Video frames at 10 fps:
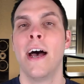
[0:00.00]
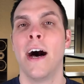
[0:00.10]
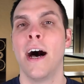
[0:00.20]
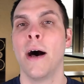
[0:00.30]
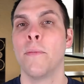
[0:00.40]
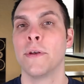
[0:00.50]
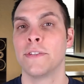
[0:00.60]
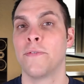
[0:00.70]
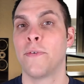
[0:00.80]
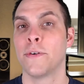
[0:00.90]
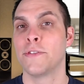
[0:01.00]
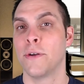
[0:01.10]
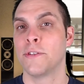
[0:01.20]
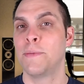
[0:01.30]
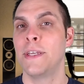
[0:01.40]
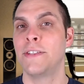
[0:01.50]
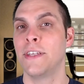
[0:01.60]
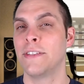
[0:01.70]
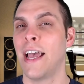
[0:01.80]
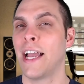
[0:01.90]
uh, was the first known
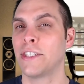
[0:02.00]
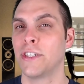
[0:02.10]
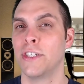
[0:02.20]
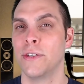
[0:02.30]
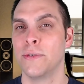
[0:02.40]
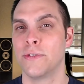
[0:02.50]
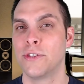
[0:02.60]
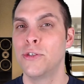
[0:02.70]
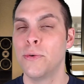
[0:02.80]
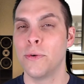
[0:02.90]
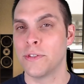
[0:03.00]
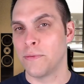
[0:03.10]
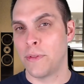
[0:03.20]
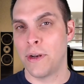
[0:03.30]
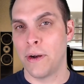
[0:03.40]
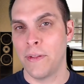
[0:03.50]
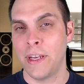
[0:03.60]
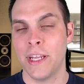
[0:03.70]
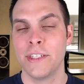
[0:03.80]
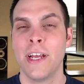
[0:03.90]
species to actually use tools within our
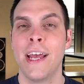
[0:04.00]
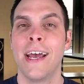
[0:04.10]
lineage.